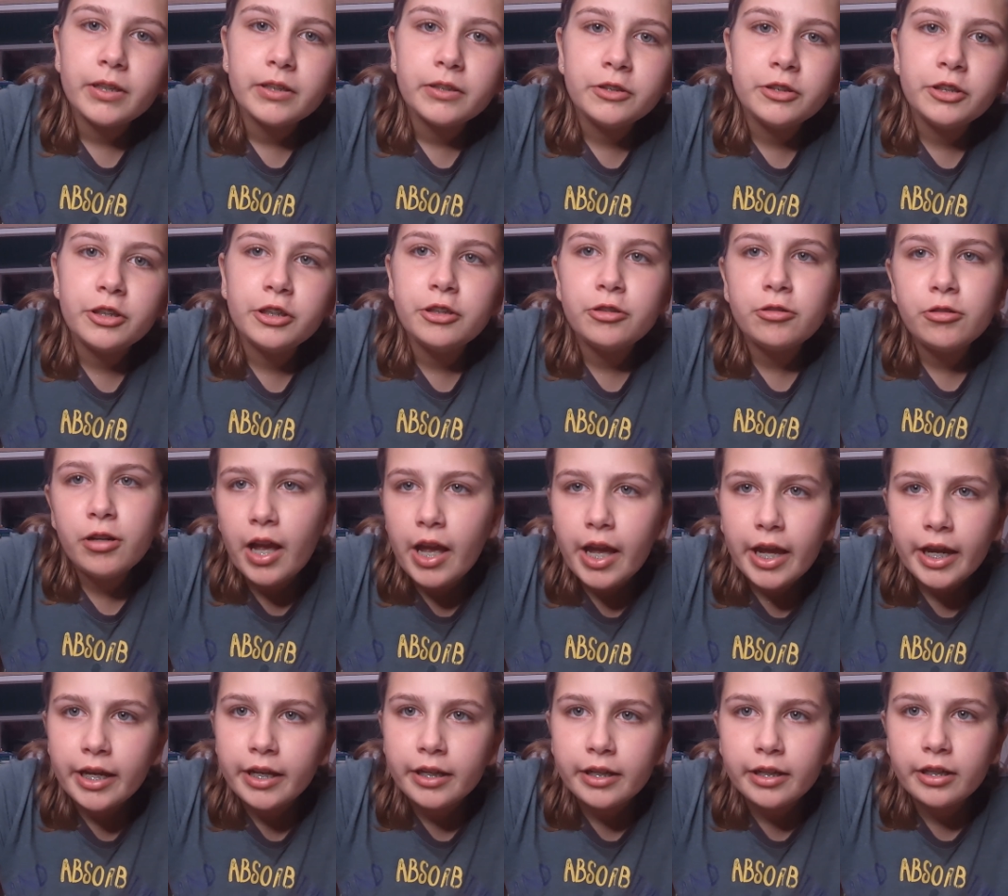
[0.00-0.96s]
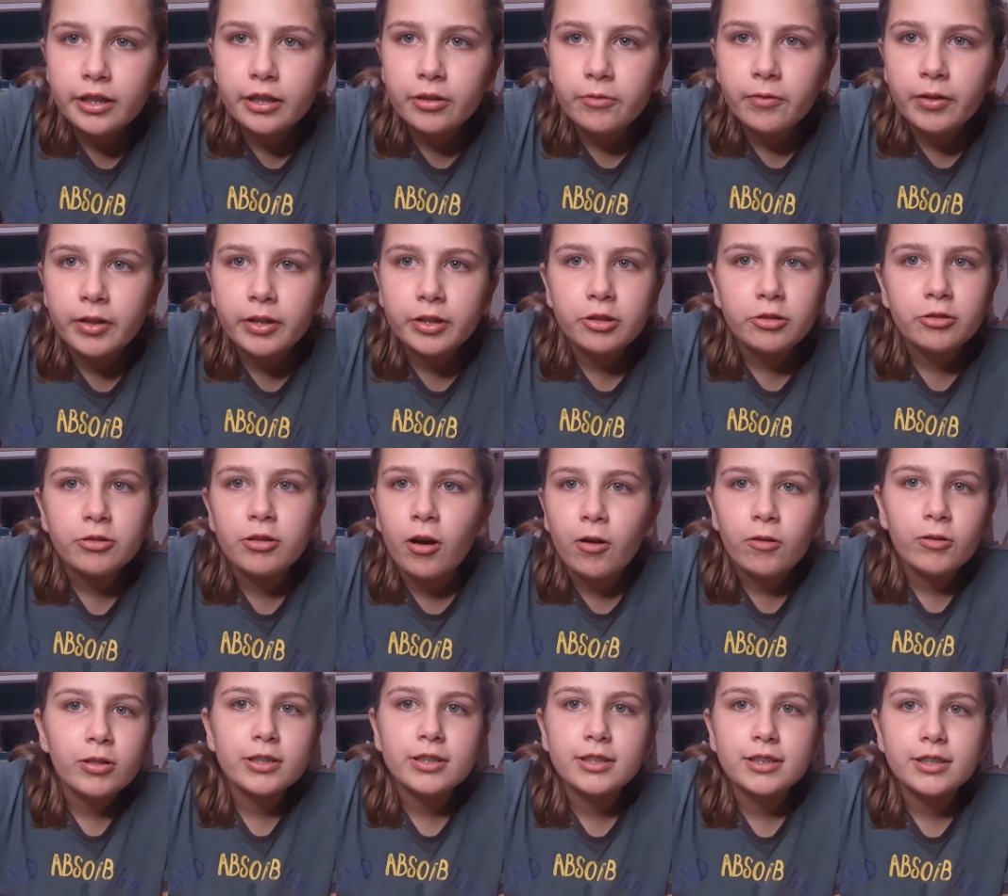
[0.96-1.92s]
Do you hate it when you go
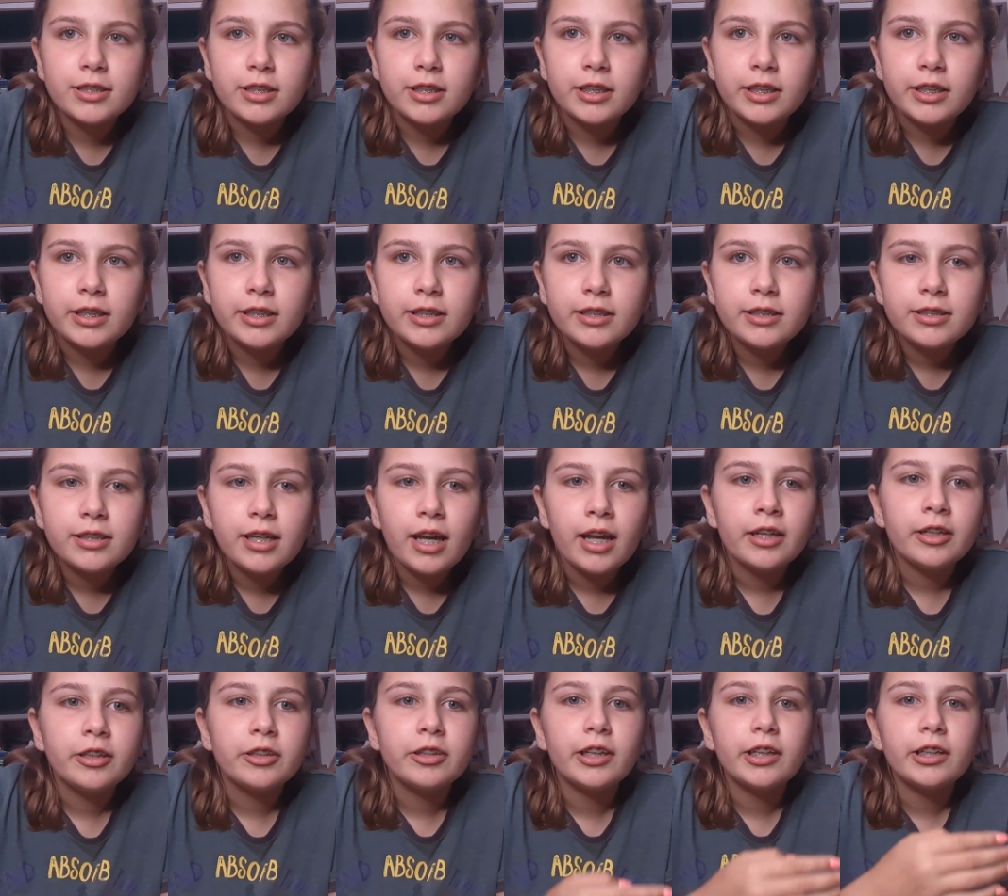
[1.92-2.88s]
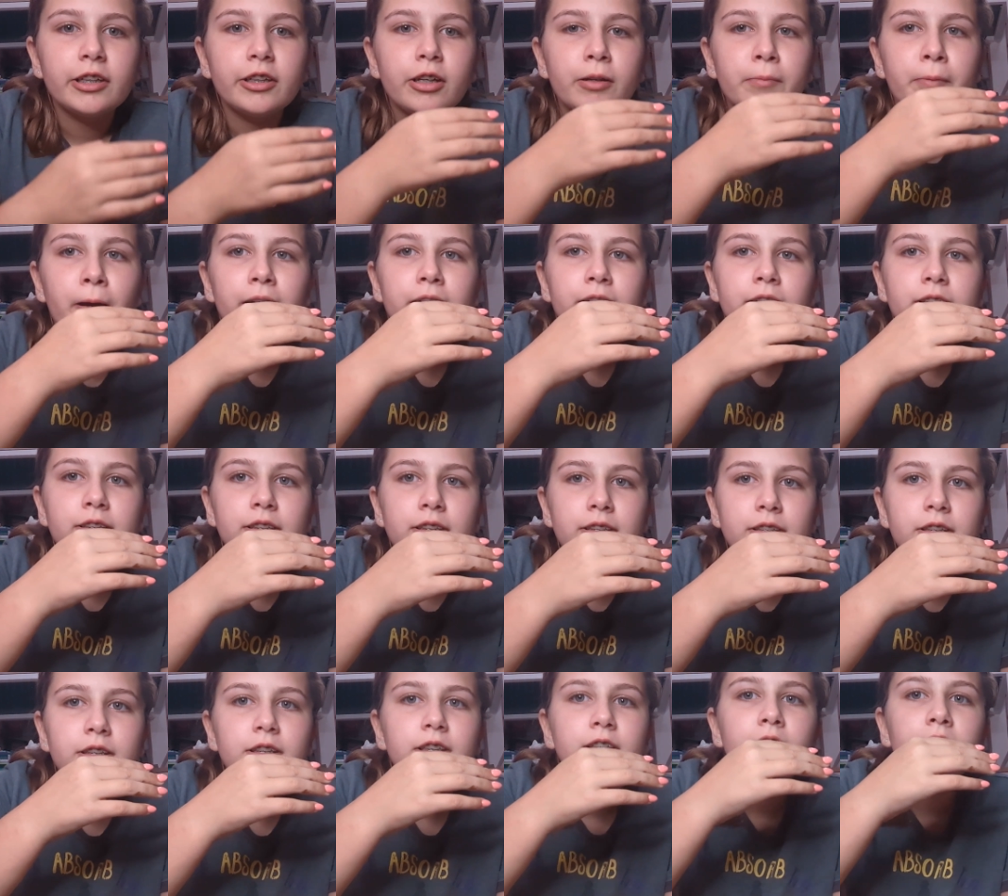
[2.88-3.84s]
to sneeze and you think you're about to
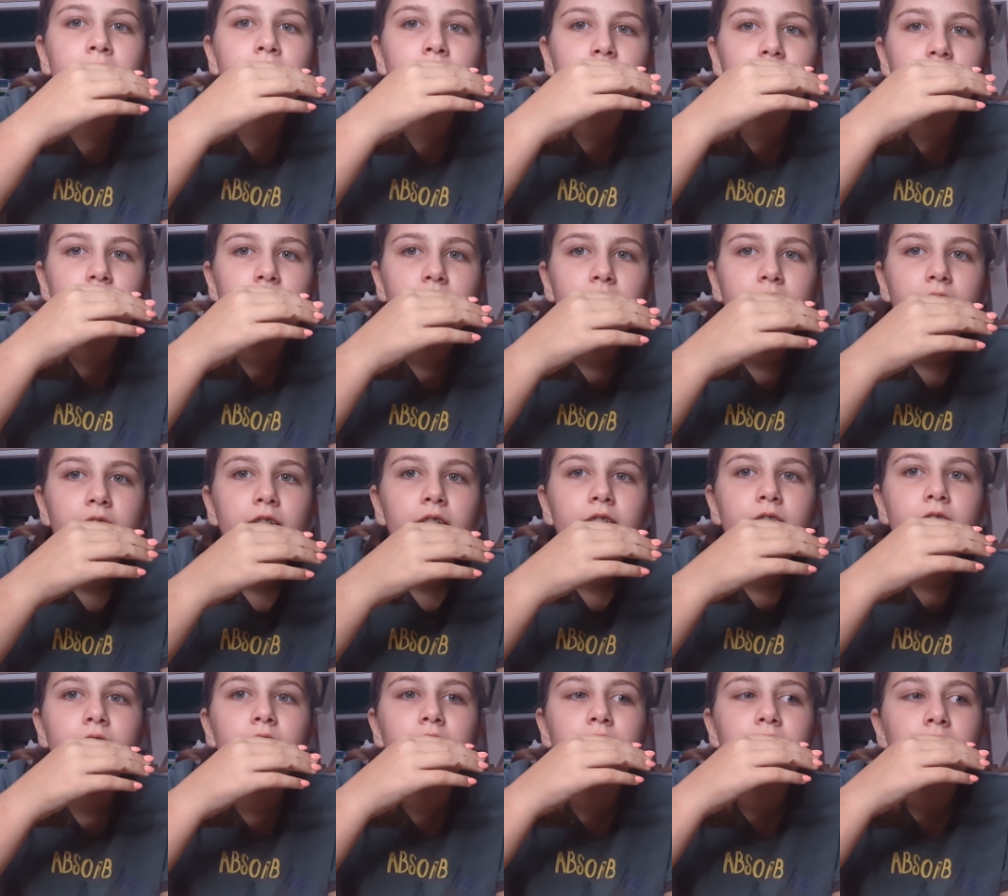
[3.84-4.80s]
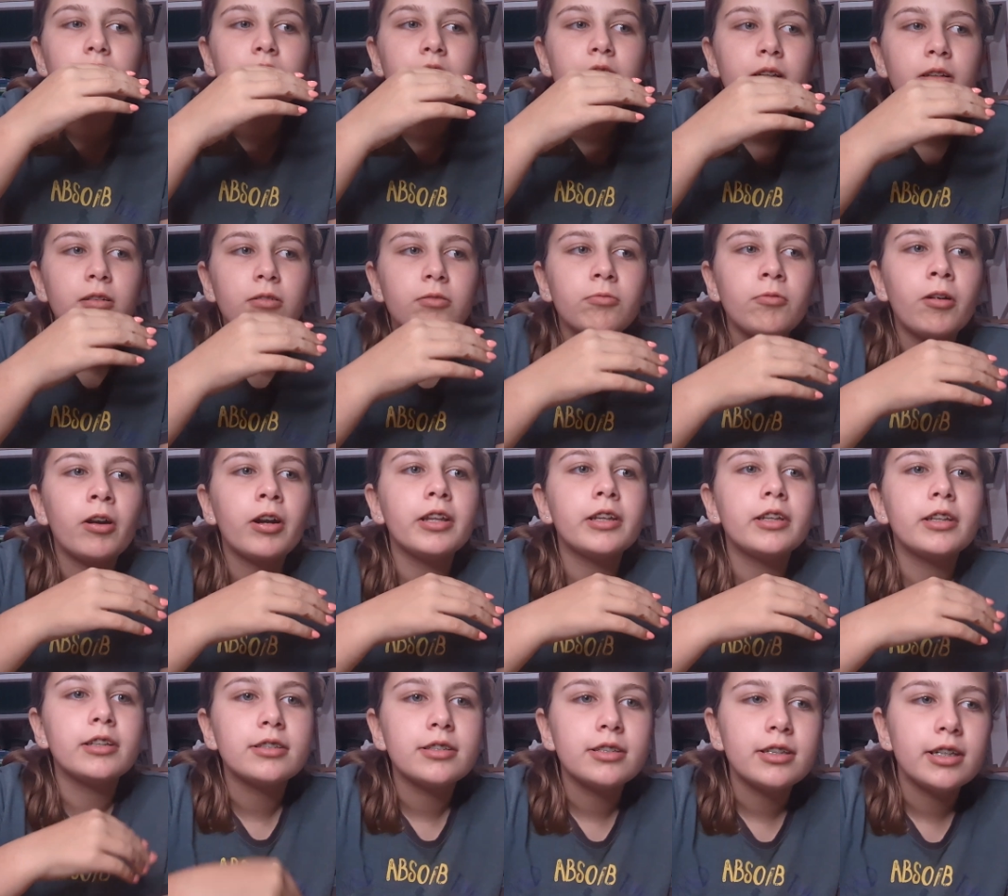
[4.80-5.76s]
sneeze, so you go like wanting
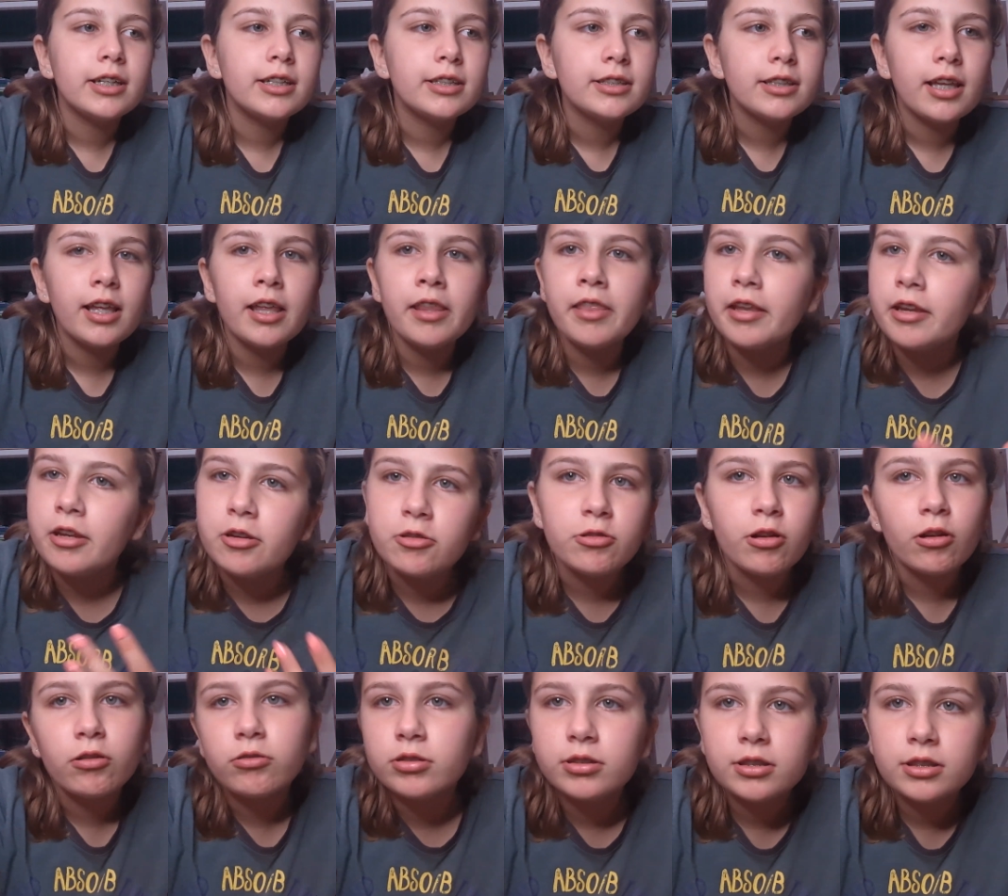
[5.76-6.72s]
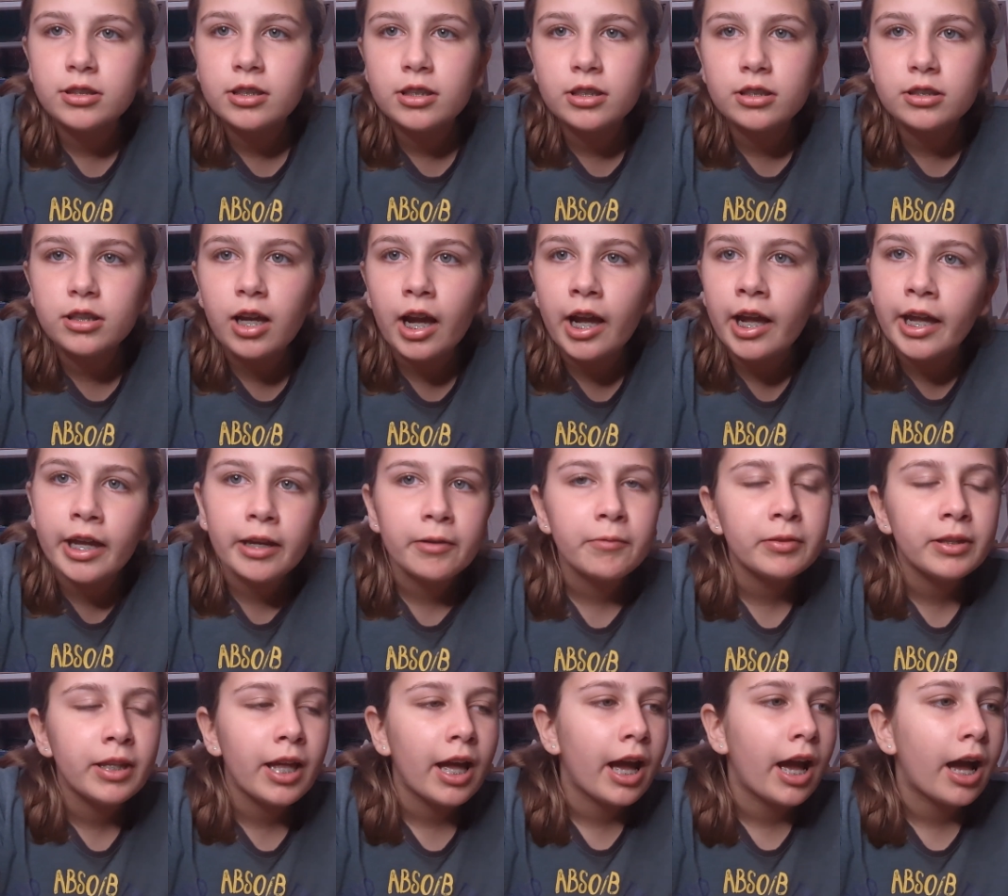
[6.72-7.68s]
to sneeze and then you don't sneeze. I hate
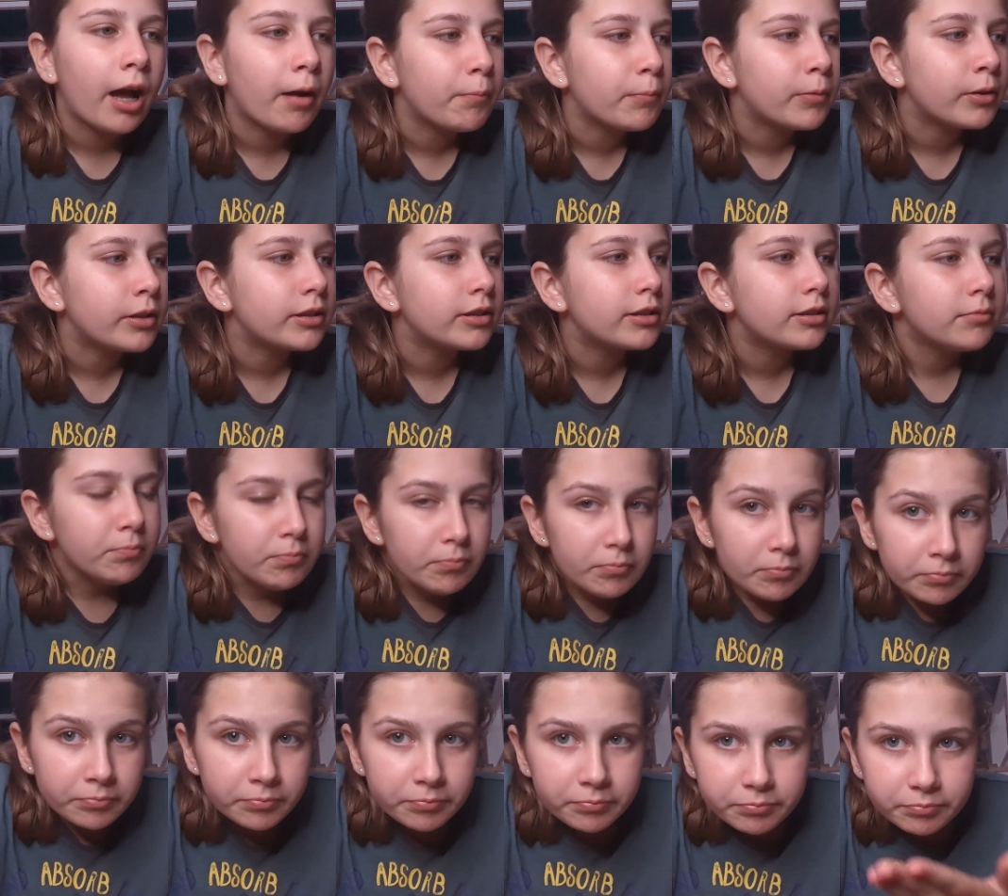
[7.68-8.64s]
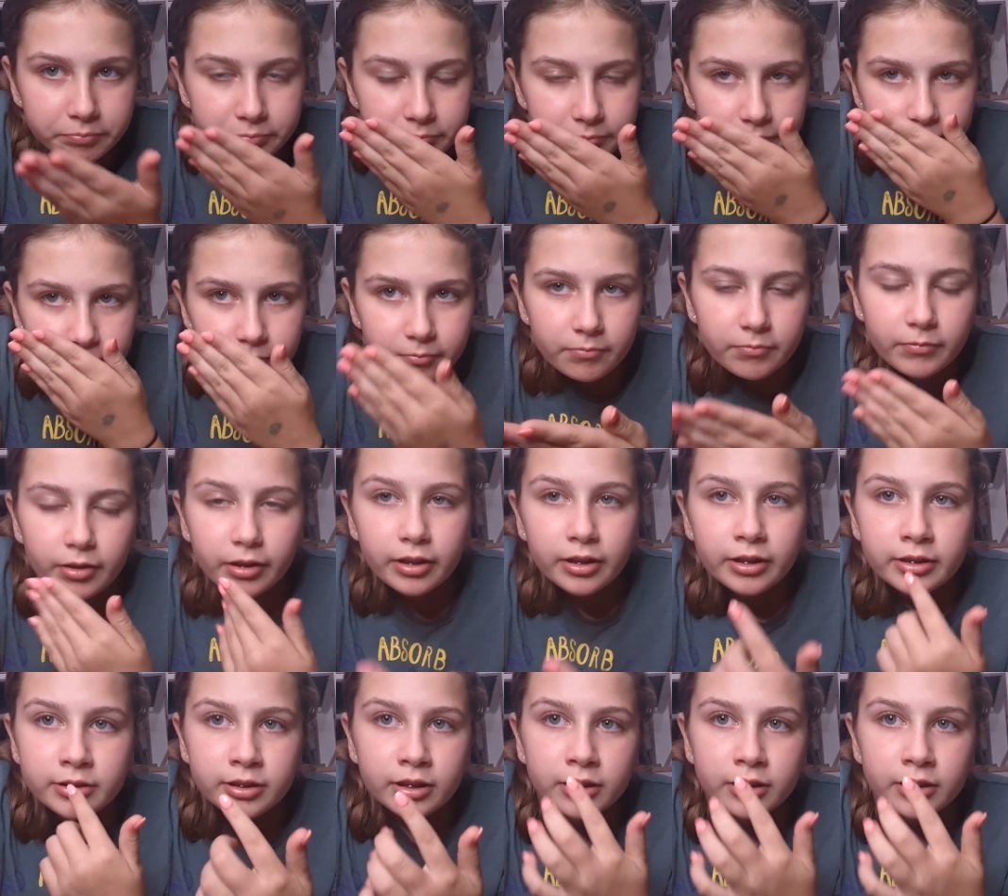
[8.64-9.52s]
when that happens. Because